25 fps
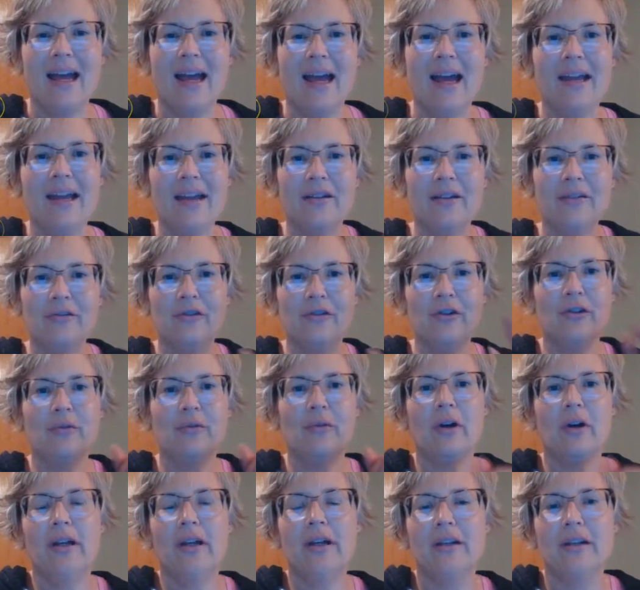Hi
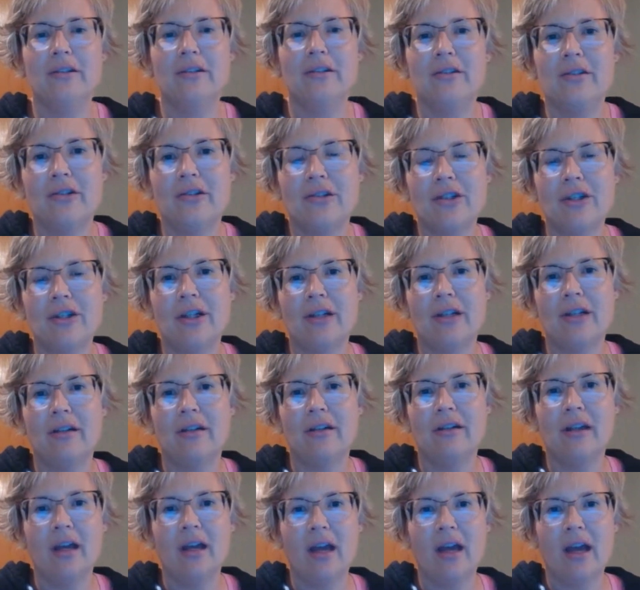everyone, it's
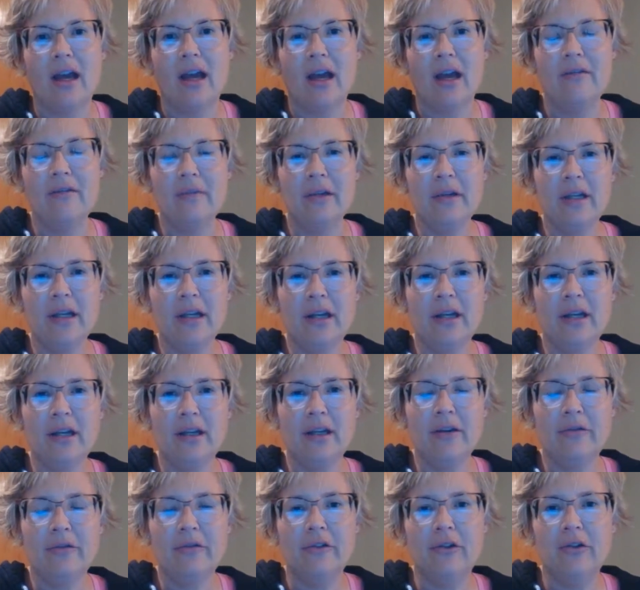Jean. I've been
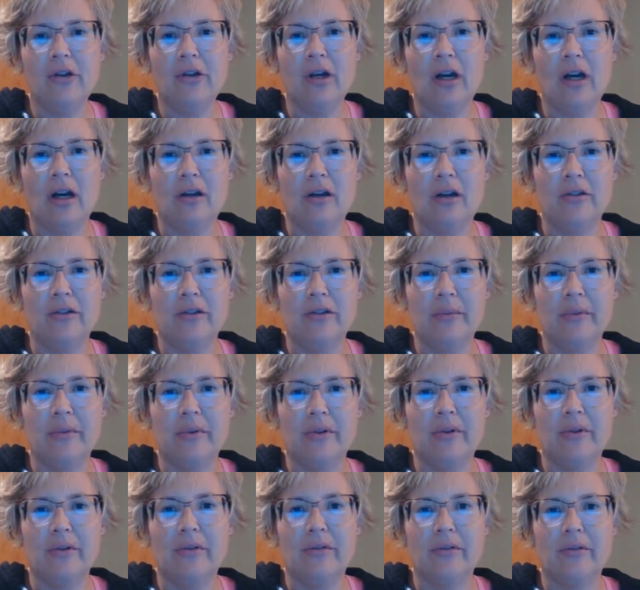getting a few calls
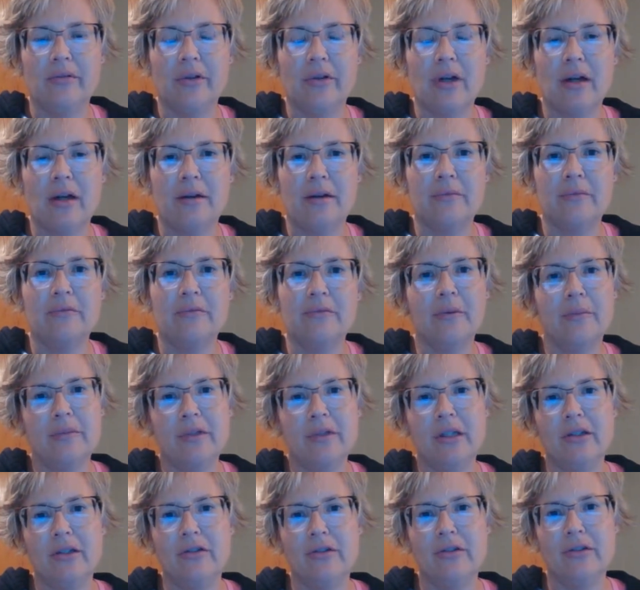about from
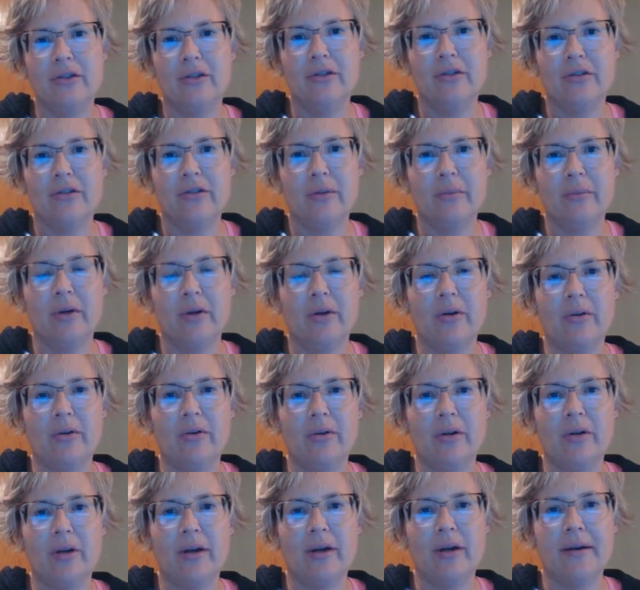teachers
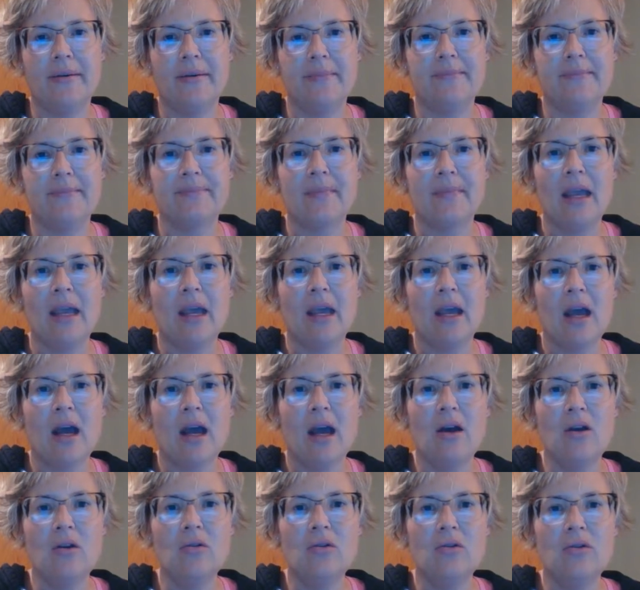about
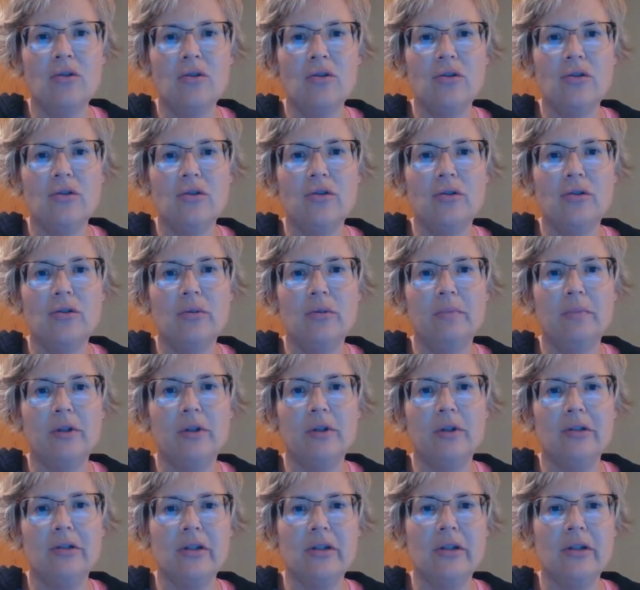how to
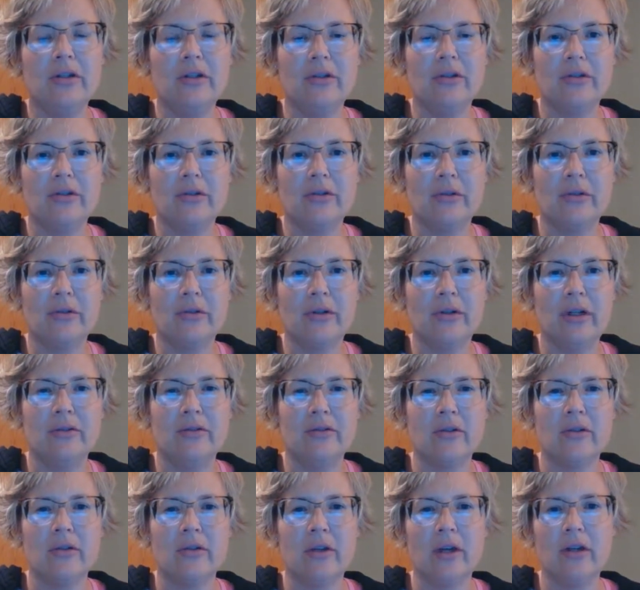present your
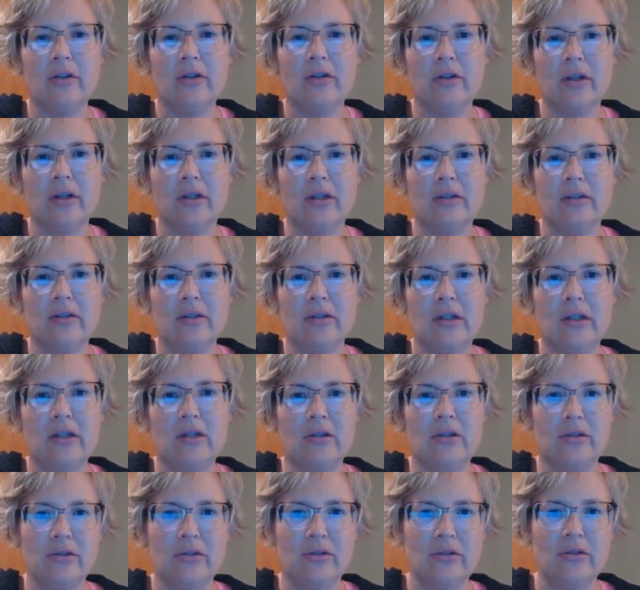screen so that you can see
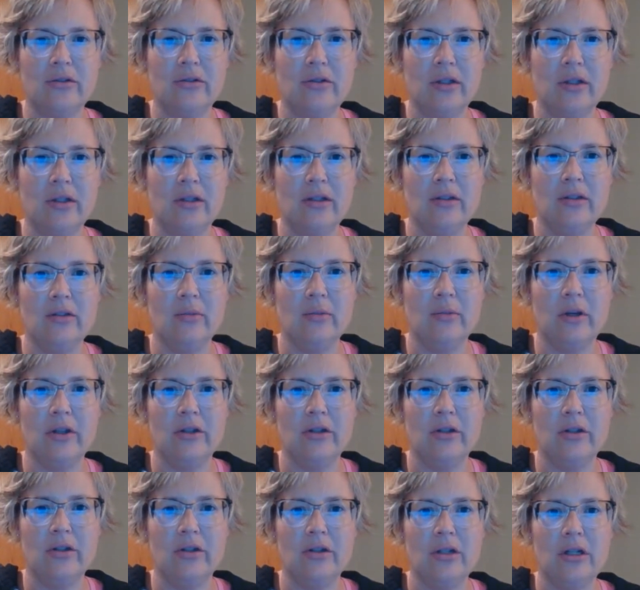your students
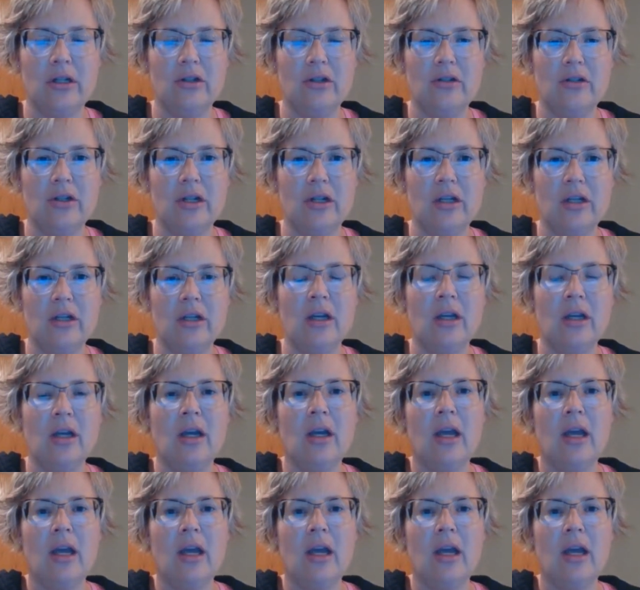while you're teaching.